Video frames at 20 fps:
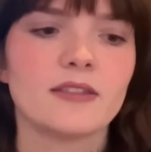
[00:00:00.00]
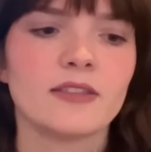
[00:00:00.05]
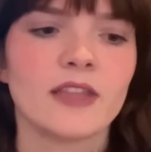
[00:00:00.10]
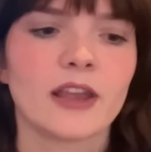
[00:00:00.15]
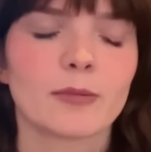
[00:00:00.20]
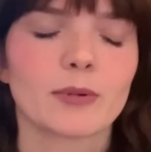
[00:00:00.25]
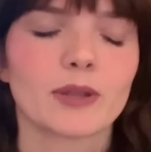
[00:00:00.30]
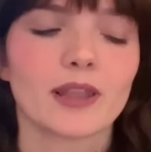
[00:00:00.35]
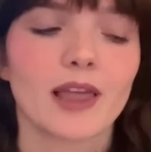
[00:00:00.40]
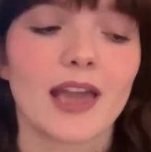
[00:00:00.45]
And
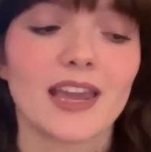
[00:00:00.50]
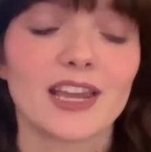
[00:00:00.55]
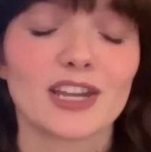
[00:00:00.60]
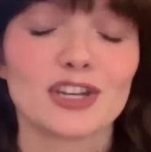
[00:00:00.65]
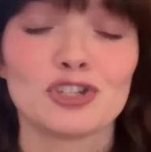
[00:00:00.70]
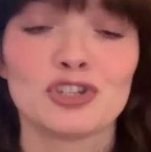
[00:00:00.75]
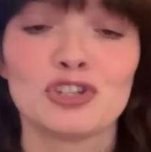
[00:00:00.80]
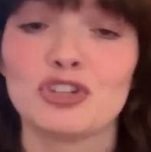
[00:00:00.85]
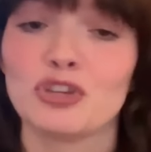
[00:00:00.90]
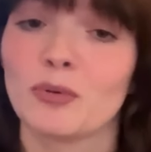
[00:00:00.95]
they were
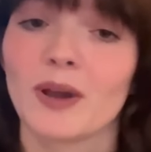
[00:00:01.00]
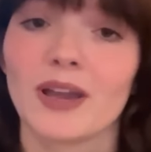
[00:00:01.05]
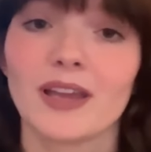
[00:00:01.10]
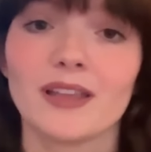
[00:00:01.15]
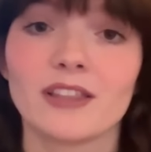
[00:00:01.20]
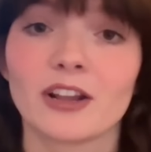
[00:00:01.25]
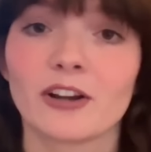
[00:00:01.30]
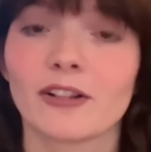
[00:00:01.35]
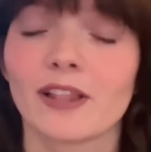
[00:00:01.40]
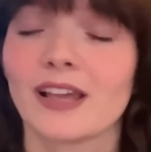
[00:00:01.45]
like, Do
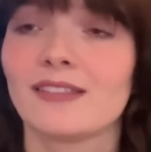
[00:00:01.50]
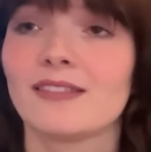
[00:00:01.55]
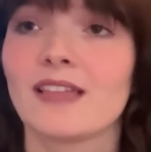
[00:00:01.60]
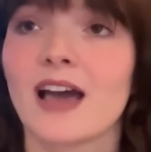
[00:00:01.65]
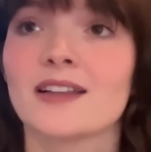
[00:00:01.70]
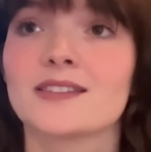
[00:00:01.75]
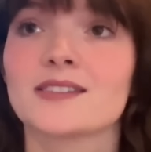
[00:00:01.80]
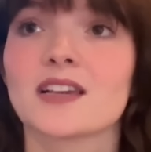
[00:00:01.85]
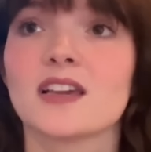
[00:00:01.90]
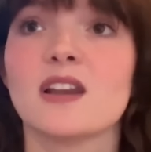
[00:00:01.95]
it. They're like,
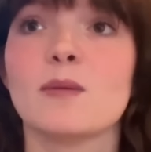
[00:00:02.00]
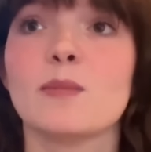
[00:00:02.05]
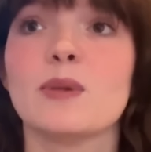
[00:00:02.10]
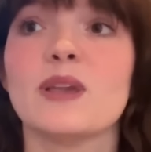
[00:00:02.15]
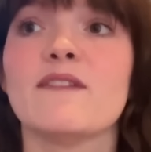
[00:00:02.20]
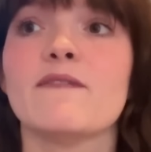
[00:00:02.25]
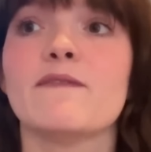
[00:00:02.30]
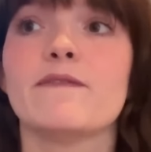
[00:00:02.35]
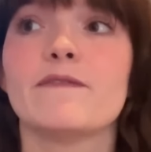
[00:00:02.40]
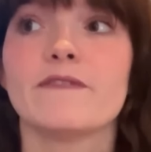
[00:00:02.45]
That's gonna
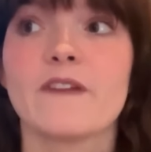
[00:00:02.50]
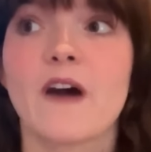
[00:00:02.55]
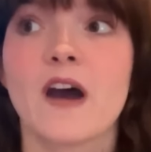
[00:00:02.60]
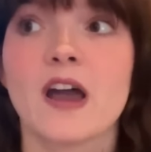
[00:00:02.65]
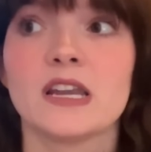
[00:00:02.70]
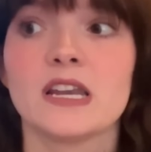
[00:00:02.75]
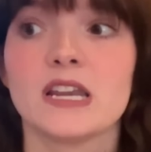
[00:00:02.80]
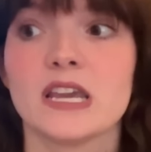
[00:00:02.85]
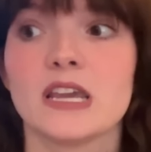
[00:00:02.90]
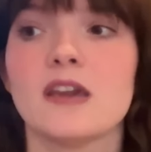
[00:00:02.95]
be
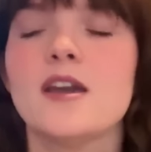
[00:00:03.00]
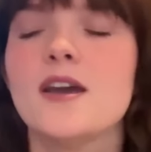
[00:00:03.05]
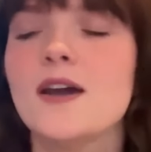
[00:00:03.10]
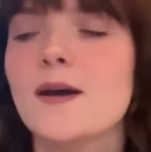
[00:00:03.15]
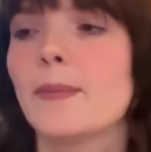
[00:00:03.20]
funny.